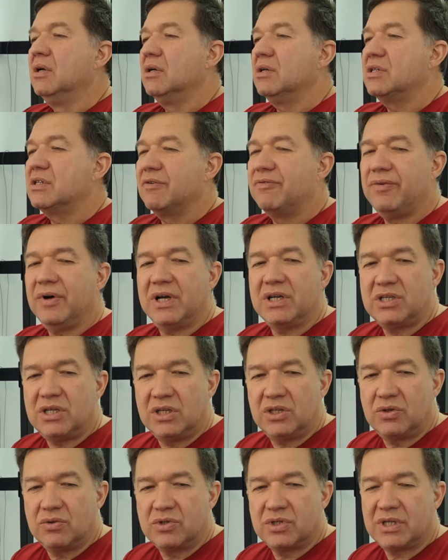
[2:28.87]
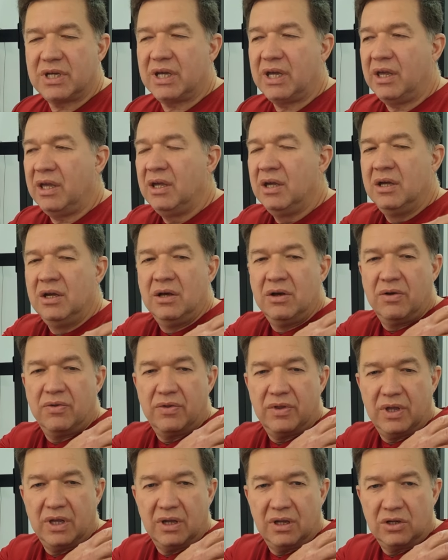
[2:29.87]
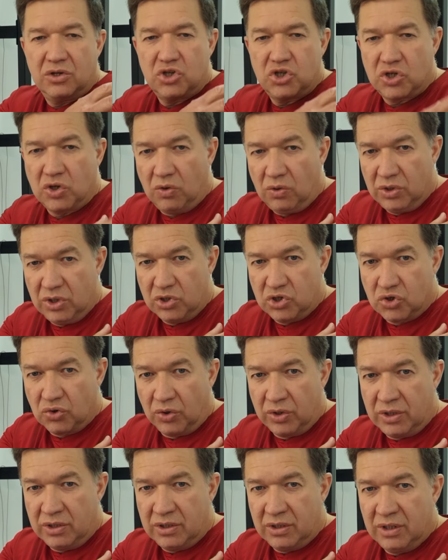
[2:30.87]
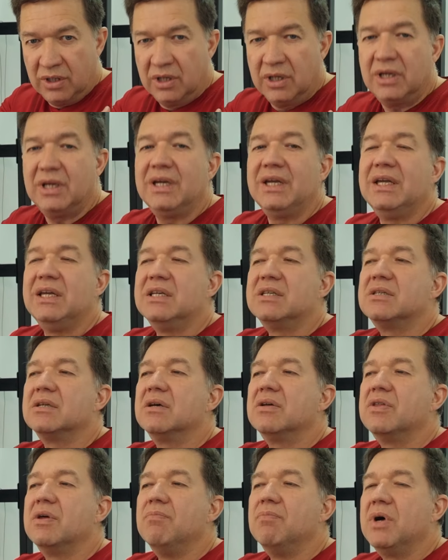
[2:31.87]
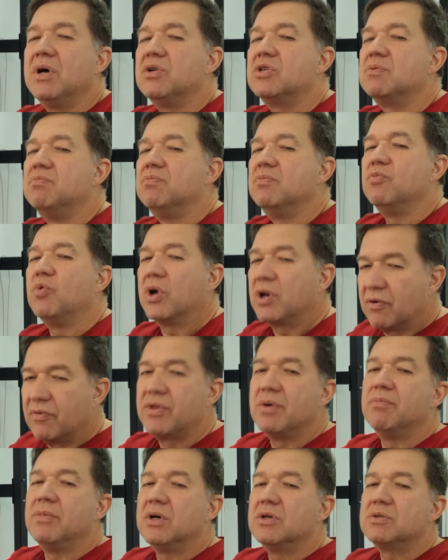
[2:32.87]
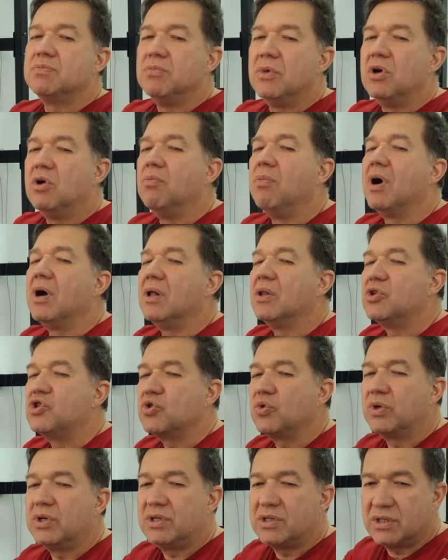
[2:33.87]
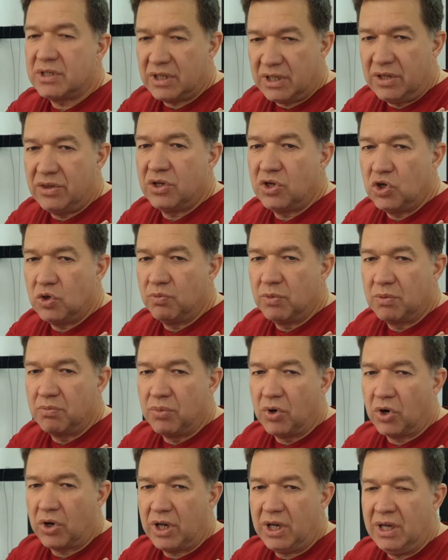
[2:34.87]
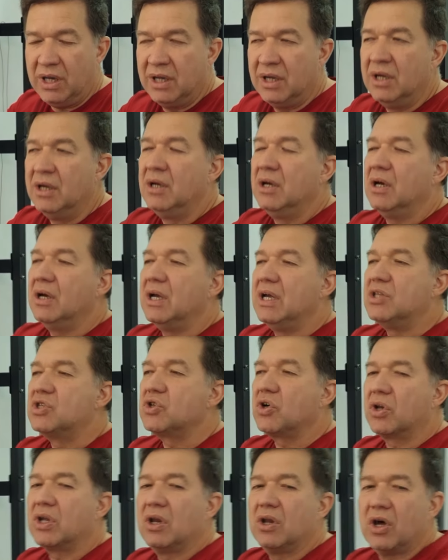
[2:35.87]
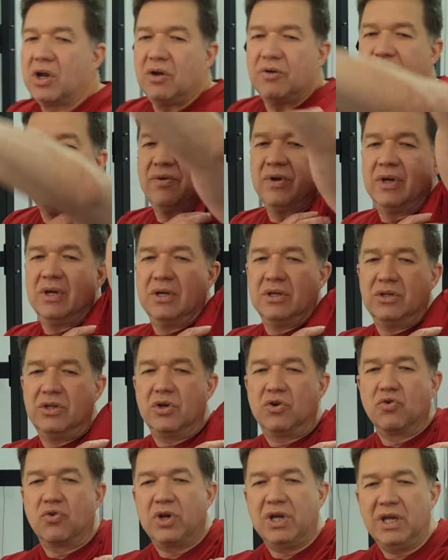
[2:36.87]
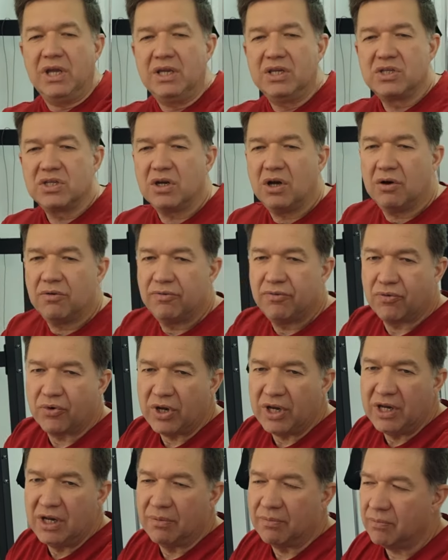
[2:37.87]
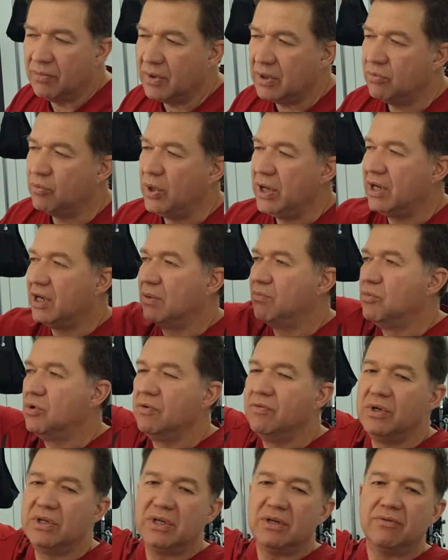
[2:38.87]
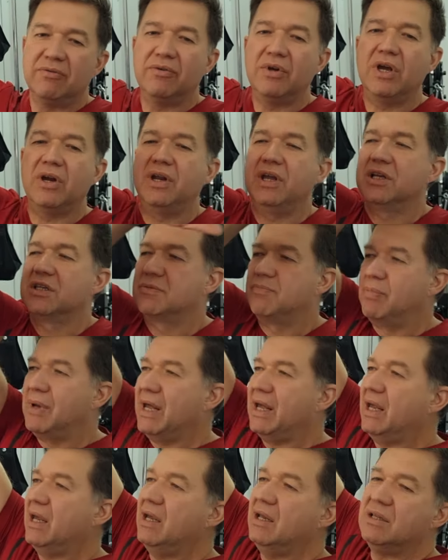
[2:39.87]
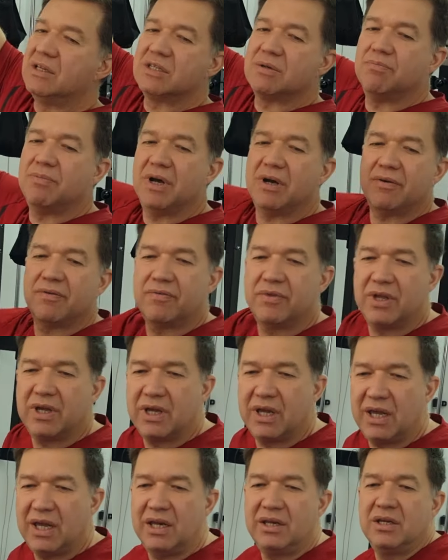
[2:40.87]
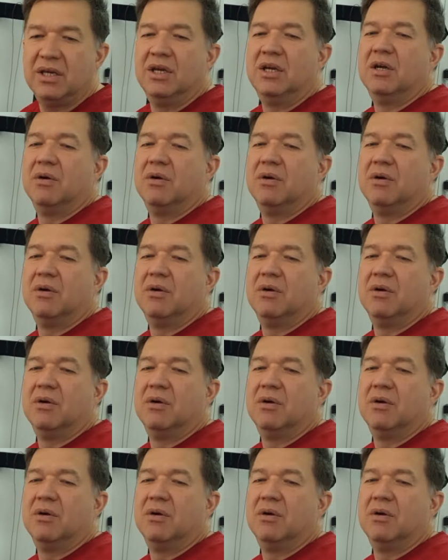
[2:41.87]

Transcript: Suffice it to say, the shoulder joint is one of the most mobile joints in the human body. It's got a lot of degrees of freedom. We can move it in various planes, above the head,